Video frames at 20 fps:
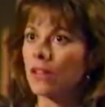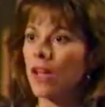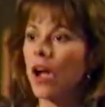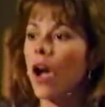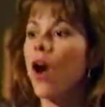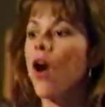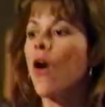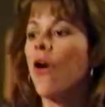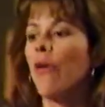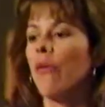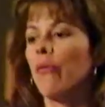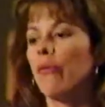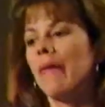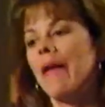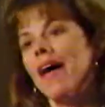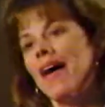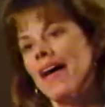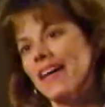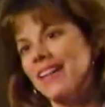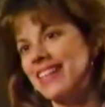Oh,
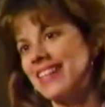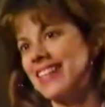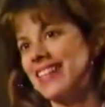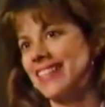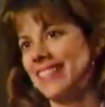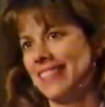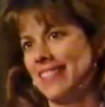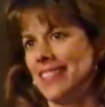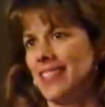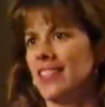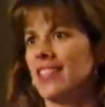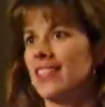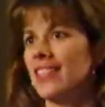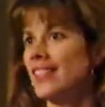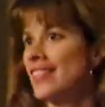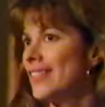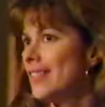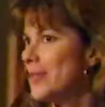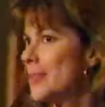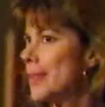right. That's
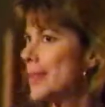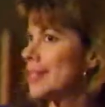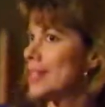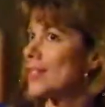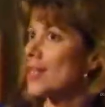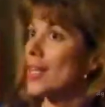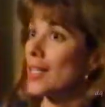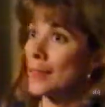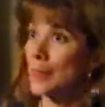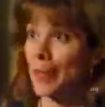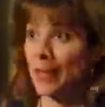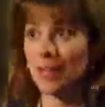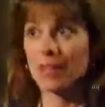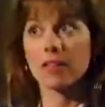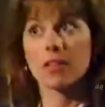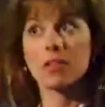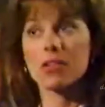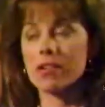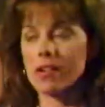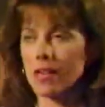all everybody's talking about at
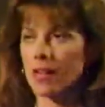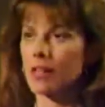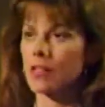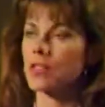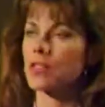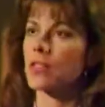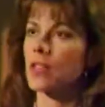the courthouse.